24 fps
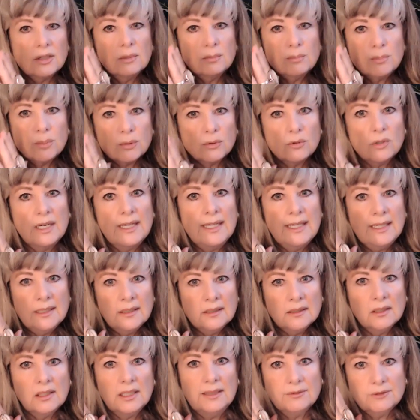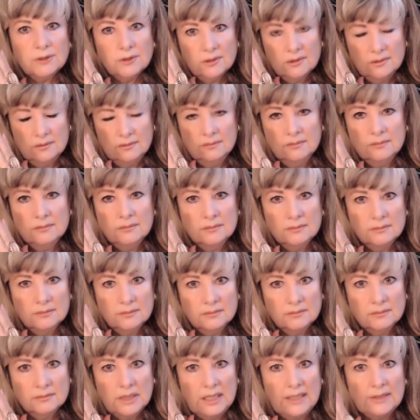the brain level,
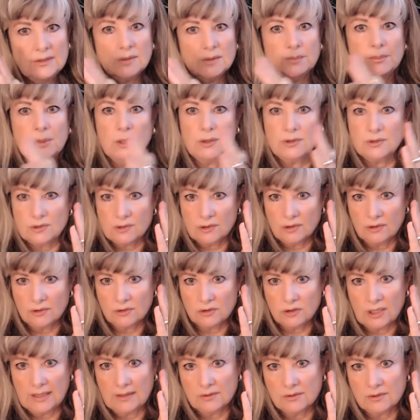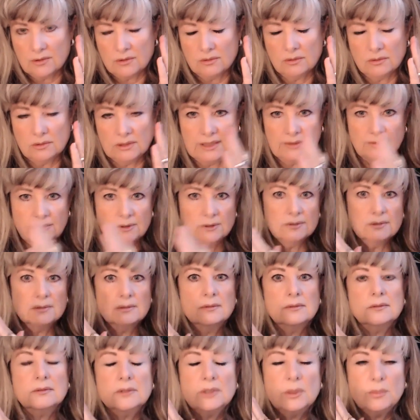as opposed to the genital level,
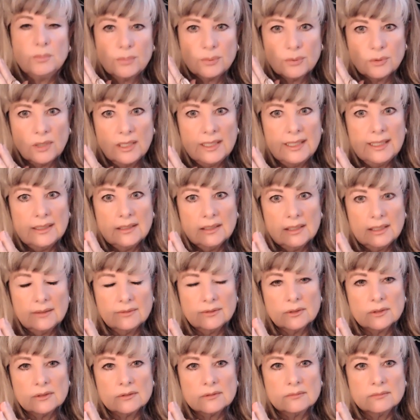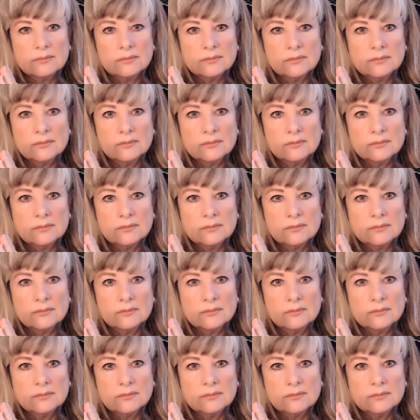the brain level,